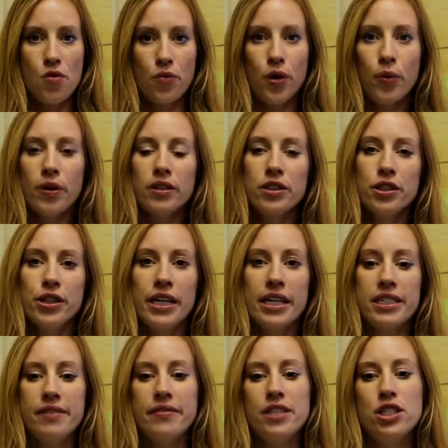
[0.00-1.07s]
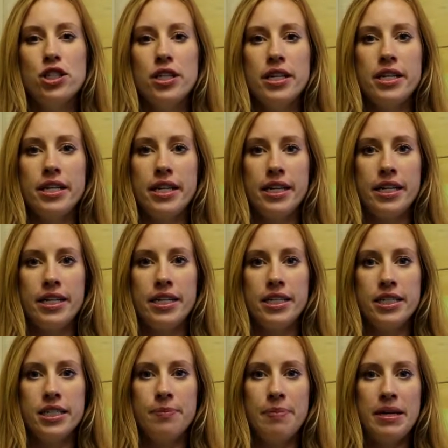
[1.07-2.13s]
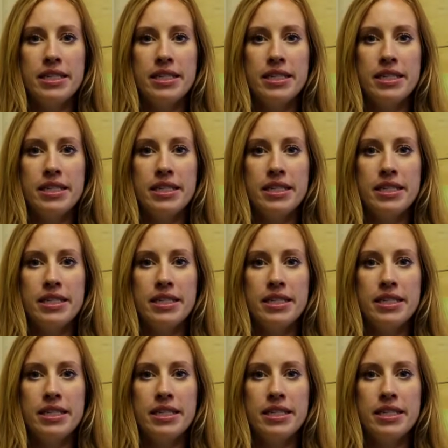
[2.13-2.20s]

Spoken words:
Real world learning in DaVinci is